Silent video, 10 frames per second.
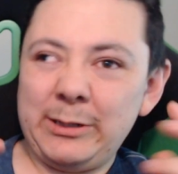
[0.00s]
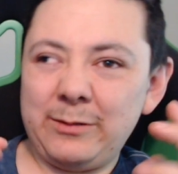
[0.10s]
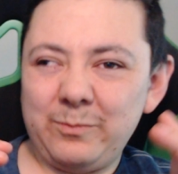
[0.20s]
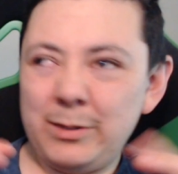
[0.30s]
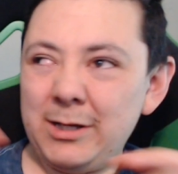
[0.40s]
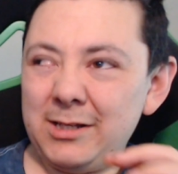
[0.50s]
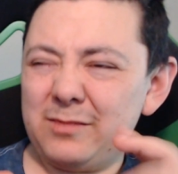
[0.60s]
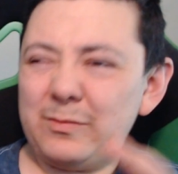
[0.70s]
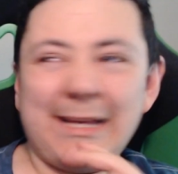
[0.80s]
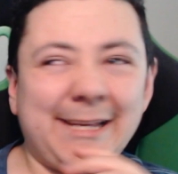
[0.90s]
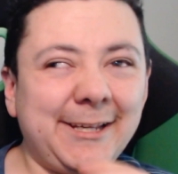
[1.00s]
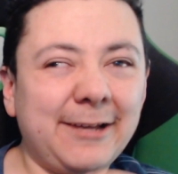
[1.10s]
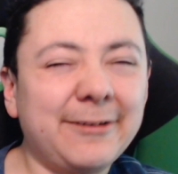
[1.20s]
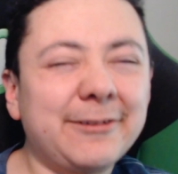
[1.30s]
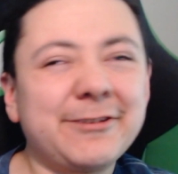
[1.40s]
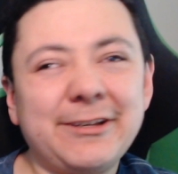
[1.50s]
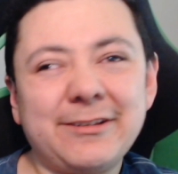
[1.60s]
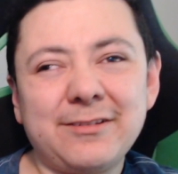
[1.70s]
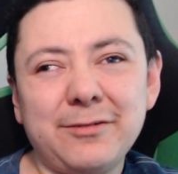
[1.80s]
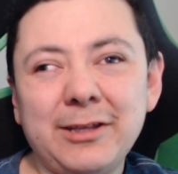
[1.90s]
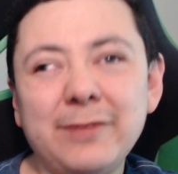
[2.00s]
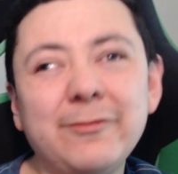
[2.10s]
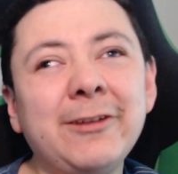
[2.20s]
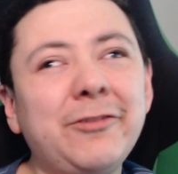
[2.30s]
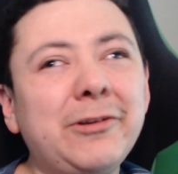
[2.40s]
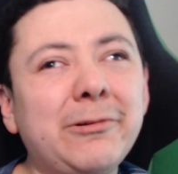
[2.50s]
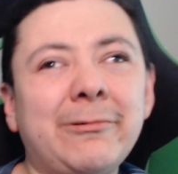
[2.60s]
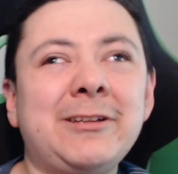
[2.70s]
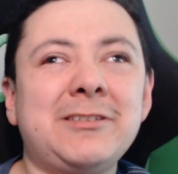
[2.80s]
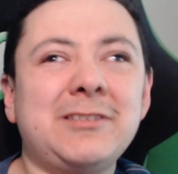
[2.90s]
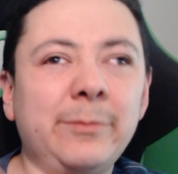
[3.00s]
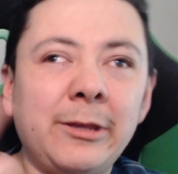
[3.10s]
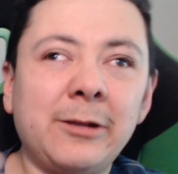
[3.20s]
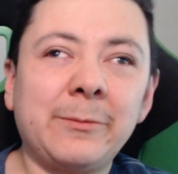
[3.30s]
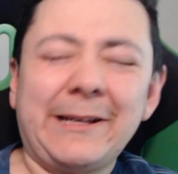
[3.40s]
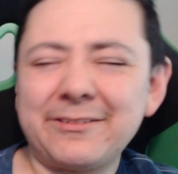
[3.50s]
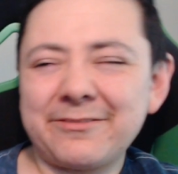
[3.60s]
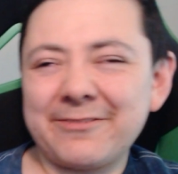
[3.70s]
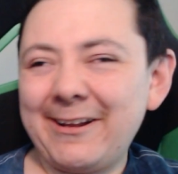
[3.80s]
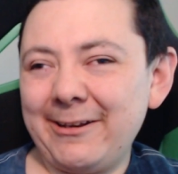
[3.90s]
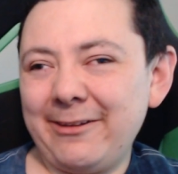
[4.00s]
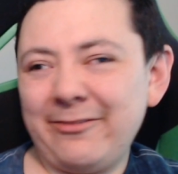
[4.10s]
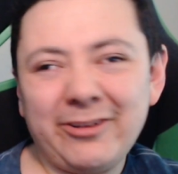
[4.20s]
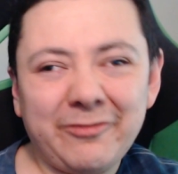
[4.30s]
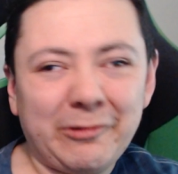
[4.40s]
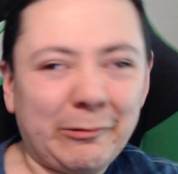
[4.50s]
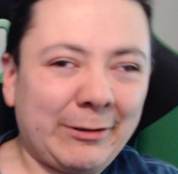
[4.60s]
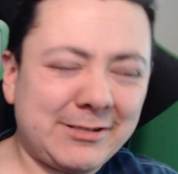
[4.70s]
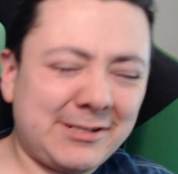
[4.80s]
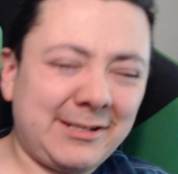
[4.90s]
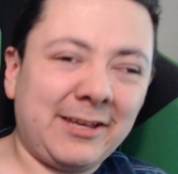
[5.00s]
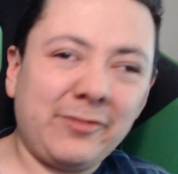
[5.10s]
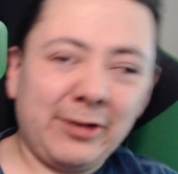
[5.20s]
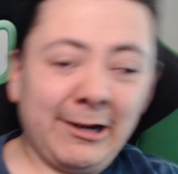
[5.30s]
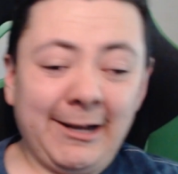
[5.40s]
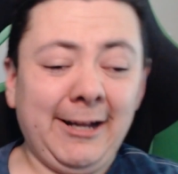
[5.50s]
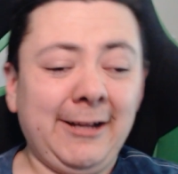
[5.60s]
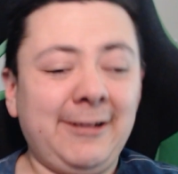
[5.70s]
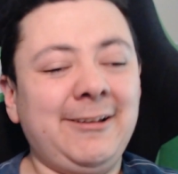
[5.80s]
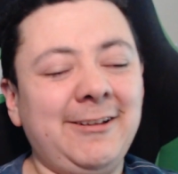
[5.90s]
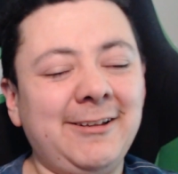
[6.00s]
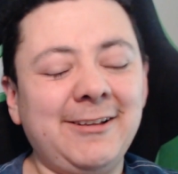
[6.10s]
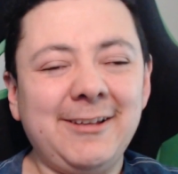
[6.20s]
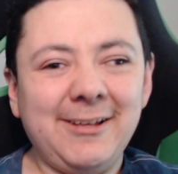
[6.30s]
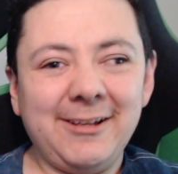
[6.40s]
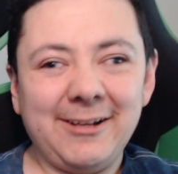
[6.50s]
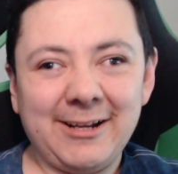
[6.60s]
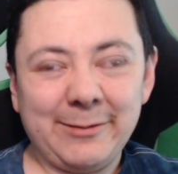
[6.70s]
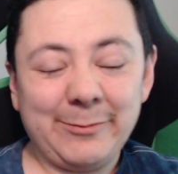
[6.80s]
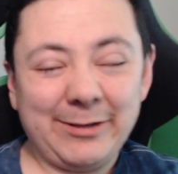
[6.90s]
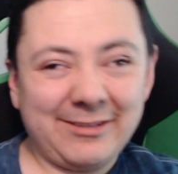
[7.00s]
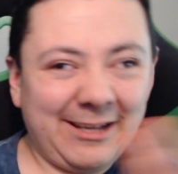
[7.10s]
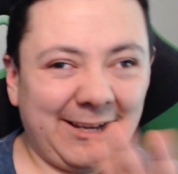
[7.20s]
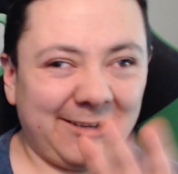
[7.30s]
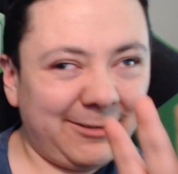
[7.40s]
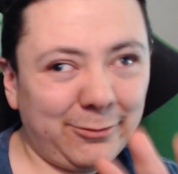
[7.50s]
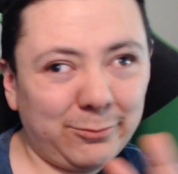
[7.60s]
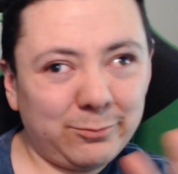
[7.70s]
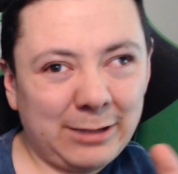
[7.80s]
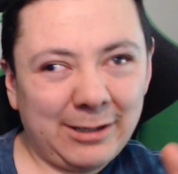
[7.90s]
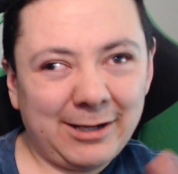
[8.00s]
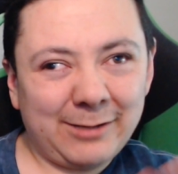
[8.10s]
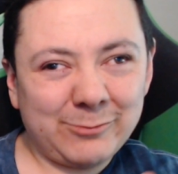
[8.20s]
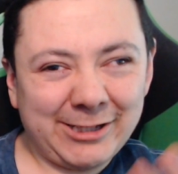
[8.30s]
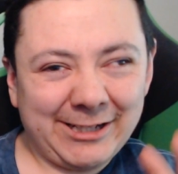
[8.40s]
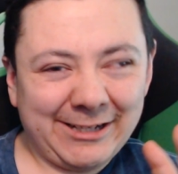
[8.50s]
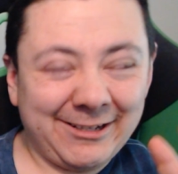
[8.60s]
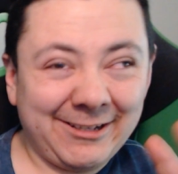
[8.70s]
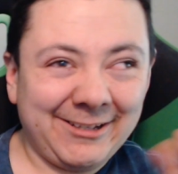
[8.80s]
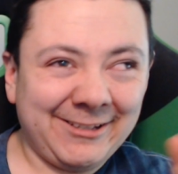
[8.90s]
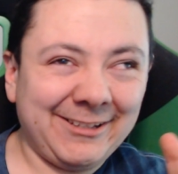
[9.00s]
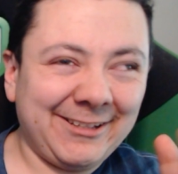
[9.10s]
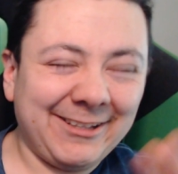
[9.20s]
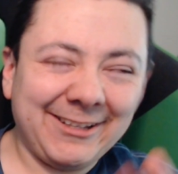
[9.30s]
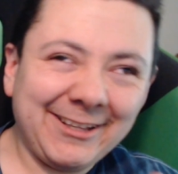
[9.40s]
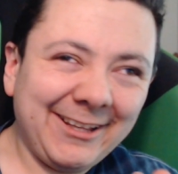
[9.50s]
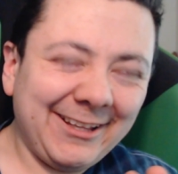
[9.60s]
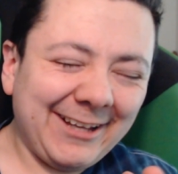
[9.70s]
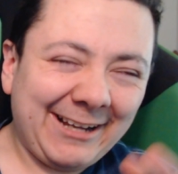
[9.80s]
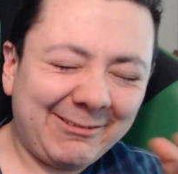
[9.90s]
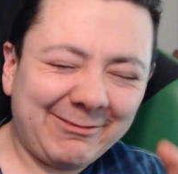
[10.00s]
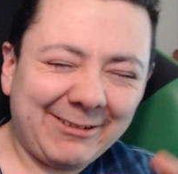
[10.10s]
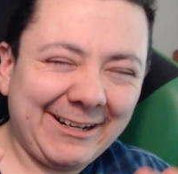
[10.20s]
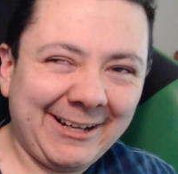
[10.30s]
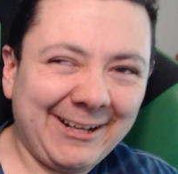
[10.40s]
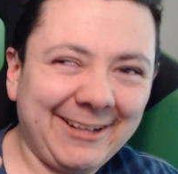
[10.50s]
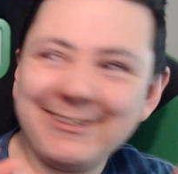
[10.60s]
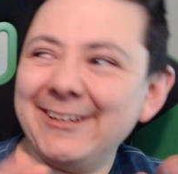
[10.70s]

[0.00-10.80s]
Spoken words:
Big spiky energy. So even if it wants to be your best friend, even if it wants to give you a hug, you're going to be saying, nope, I'm good. I don't want to hug.